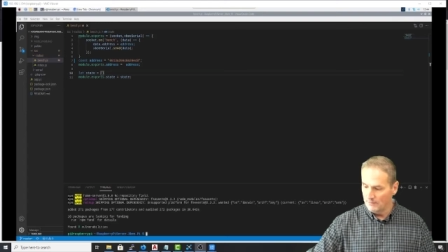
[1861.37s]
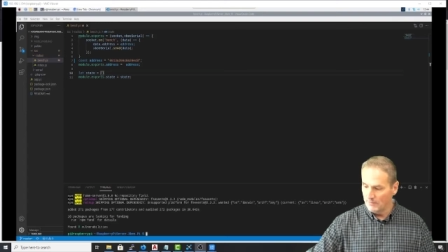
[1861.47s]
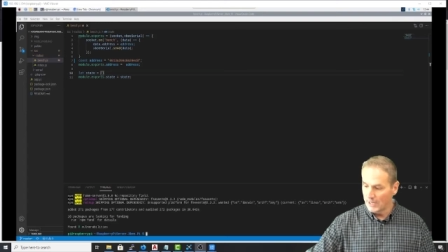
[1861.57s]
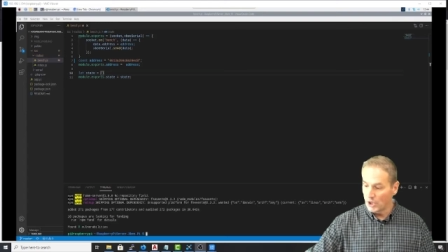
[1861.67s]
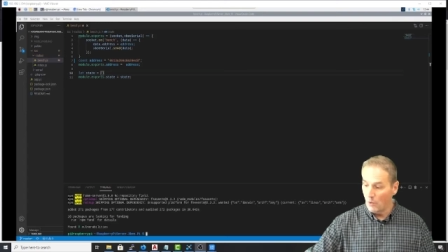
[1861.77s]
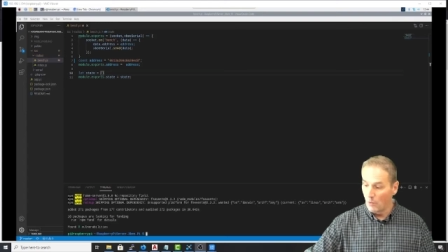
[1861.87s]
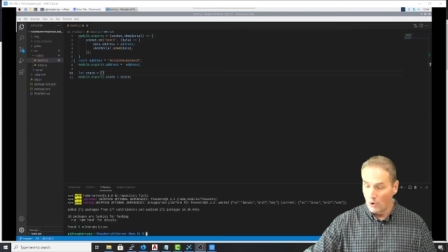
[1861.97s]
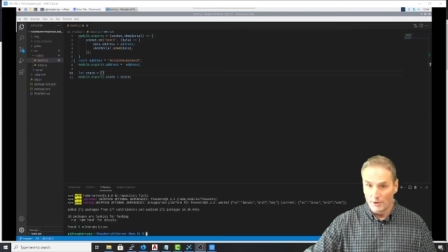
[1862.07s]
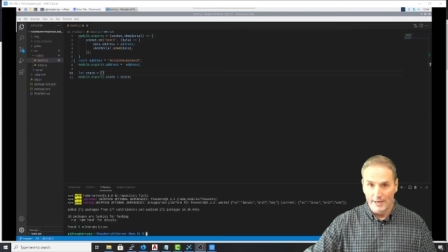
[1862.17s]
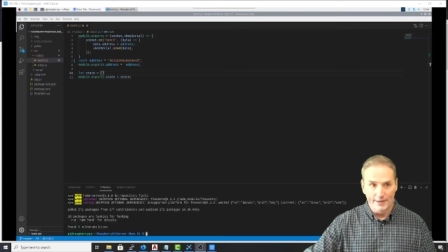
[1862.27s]
my
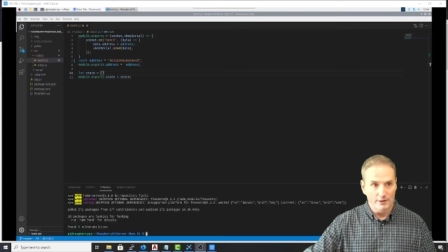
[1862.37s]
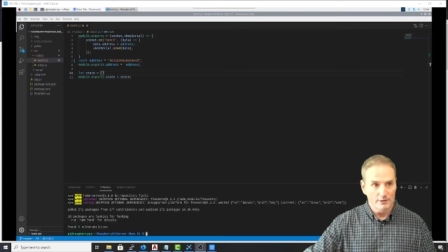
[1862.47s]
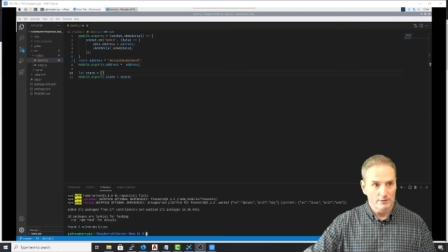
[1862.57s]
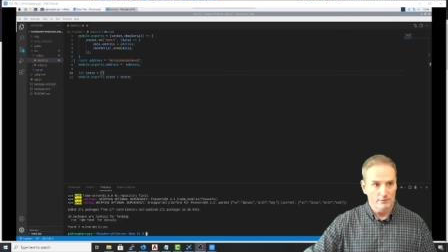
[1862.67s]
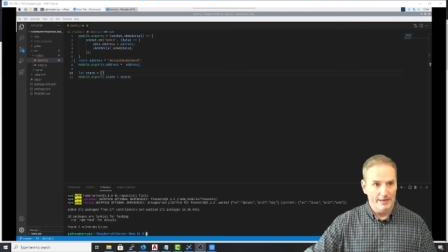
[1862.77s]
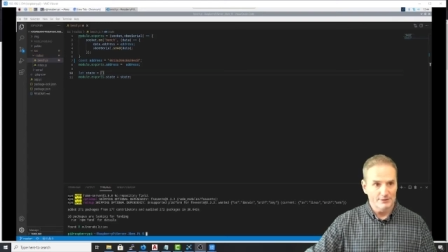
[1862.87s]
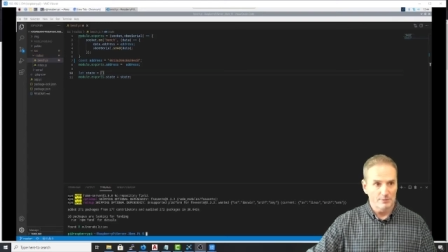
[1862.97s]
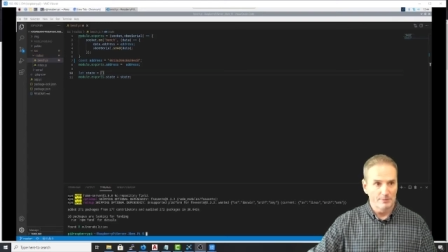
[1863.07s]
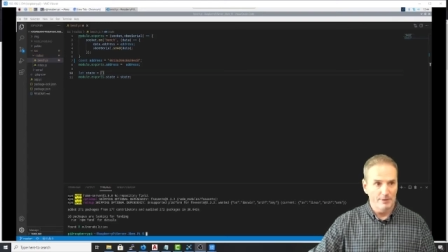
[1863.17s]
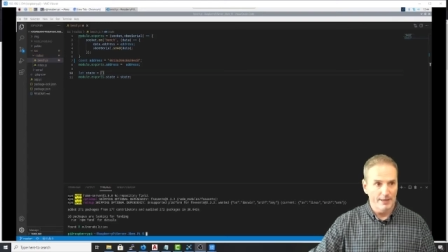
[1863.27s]
coordinator
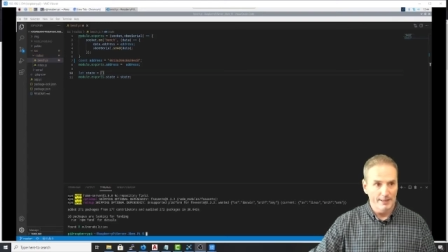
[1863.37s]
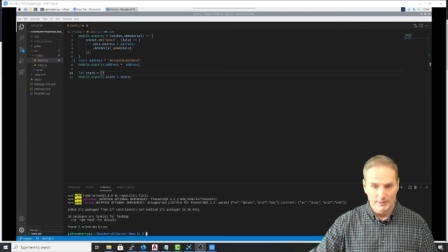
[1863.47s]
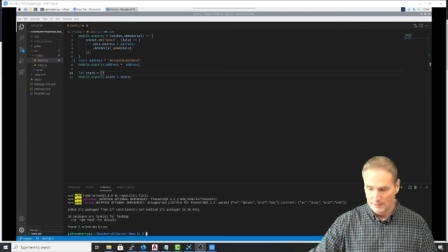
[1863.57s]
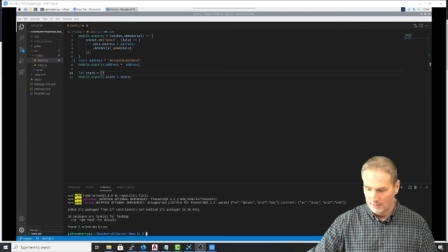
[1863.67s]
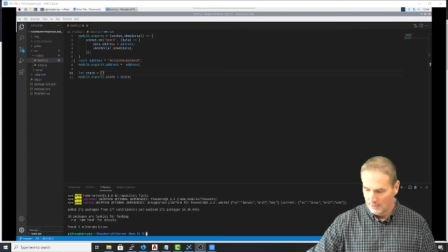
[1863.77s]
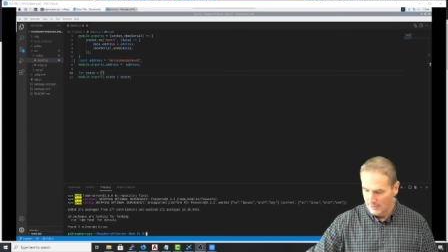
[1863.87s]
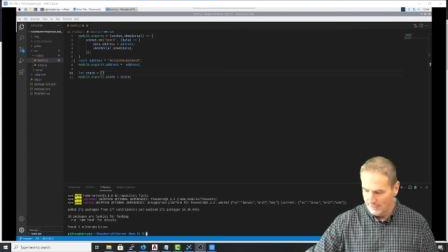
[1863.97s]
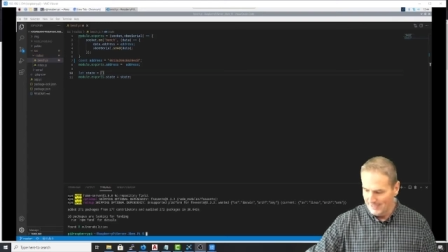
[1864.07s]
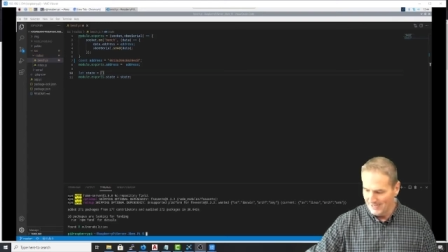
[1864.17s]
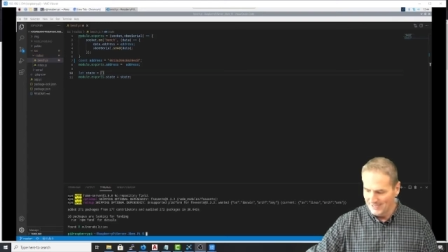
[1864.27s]
Raspberry Pi,
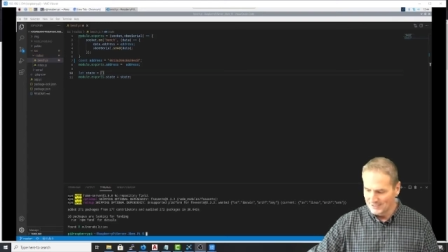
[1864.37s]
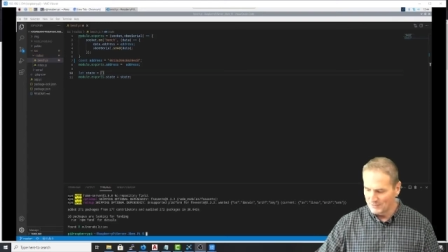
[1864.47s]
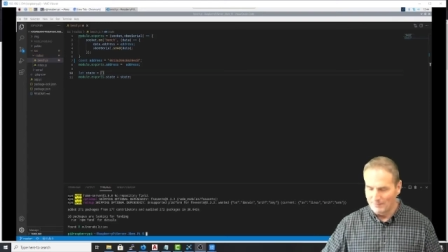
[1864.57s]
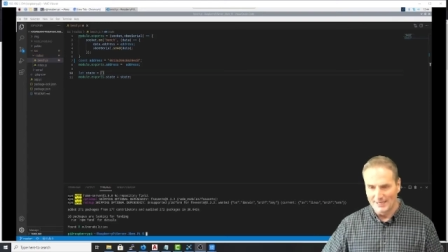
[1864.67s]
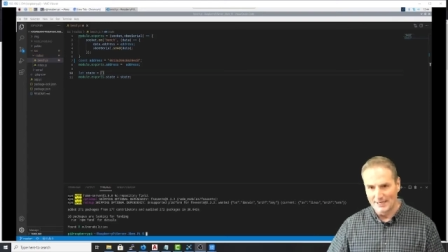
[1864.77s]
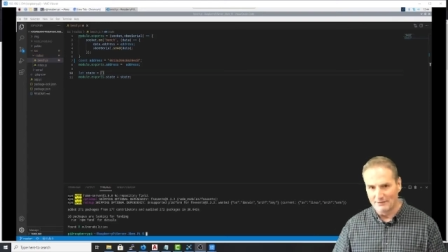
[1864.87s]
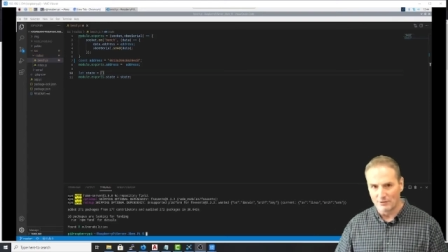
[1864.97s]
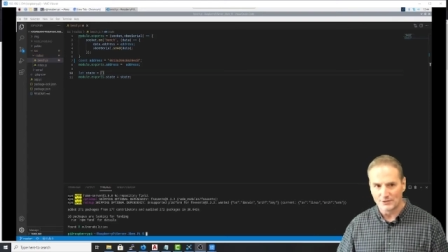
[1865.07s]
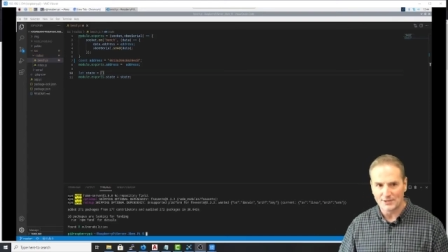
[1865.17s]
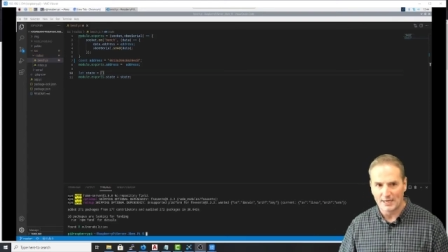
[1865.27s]
and I didn't spend any
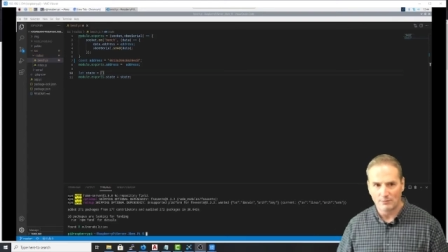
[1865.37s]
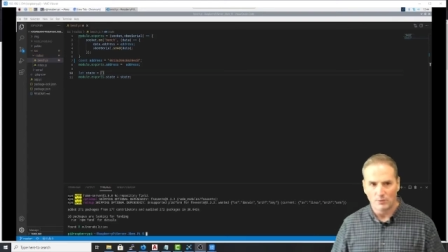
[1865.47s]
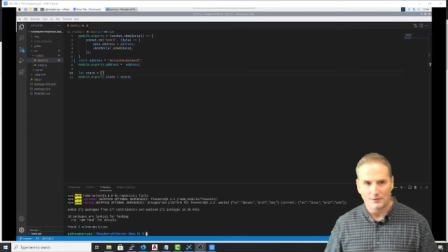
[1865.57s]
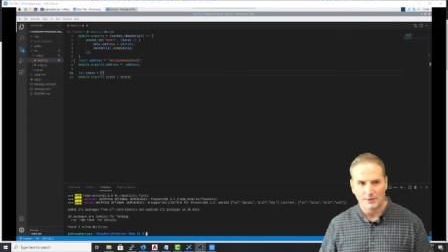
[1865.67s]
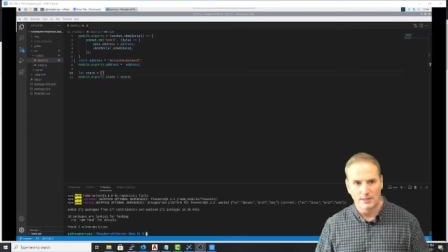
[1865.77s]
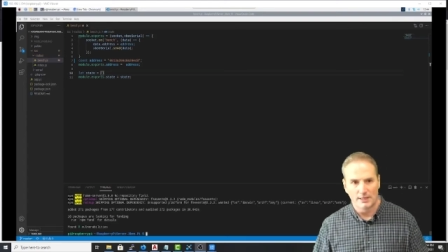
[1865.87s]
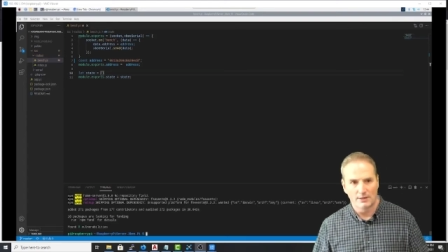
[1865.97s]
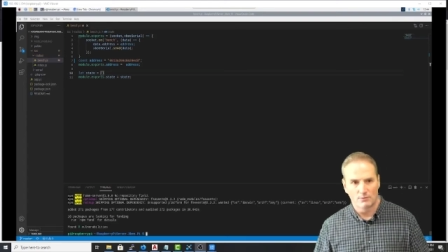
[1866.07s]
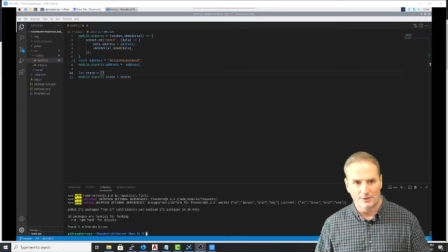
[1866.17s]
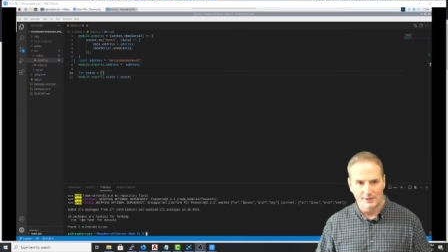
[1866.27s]
real time with the
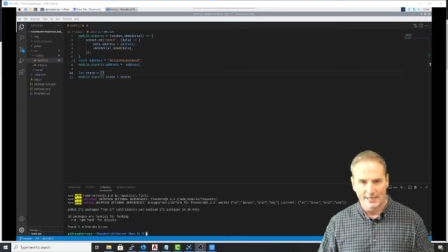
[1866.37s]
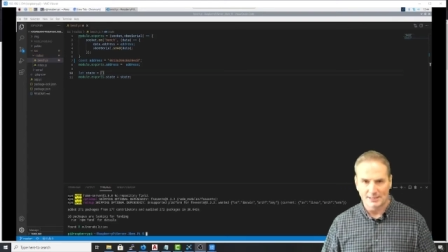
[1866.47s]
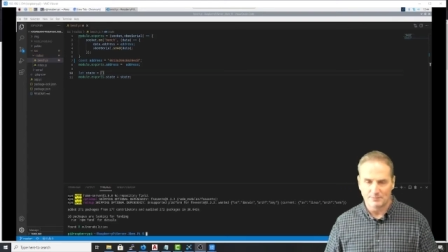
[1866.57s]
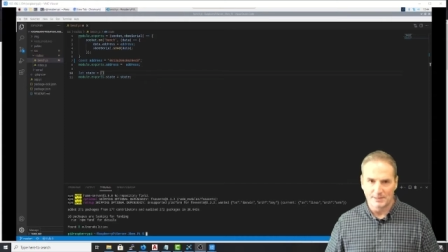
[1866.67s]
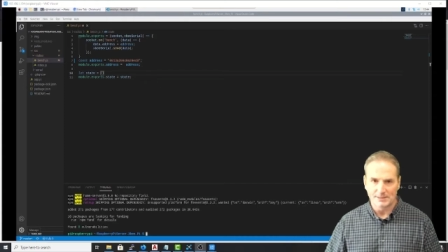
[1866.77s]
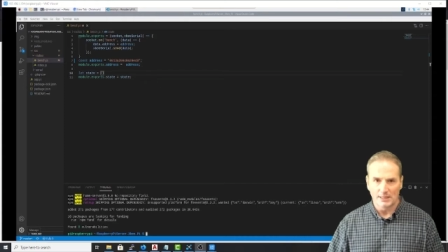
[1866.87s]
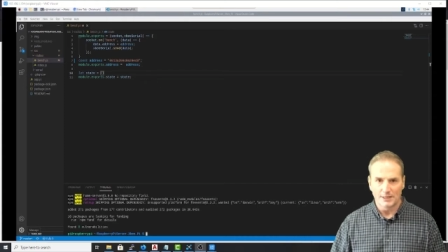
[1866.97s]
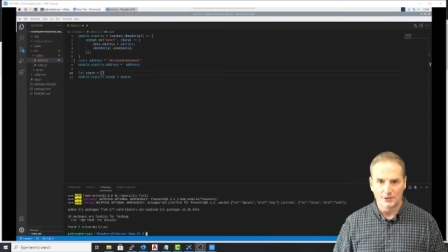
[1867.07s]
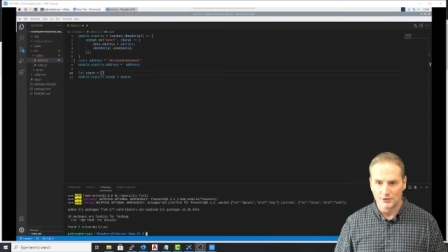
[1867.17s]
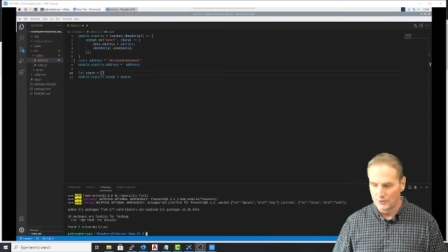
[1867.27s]
Xbees. I'll let
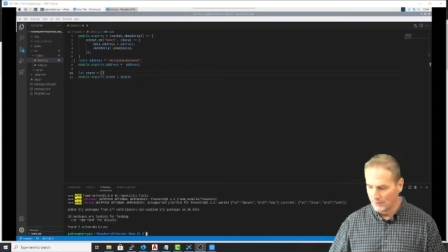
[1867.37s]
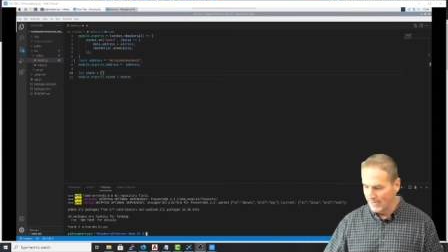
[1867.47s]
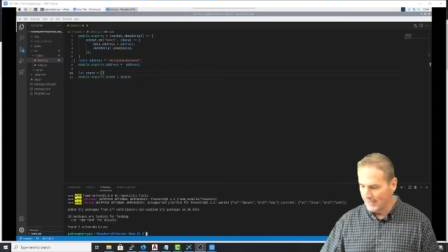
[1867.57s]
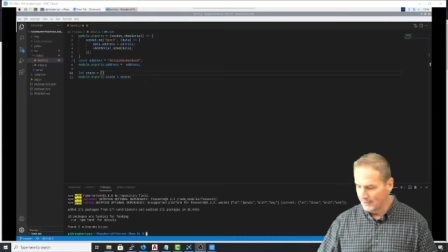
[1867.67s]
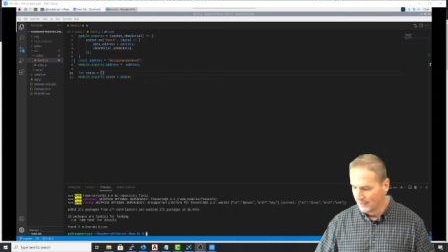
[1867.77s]
you do that.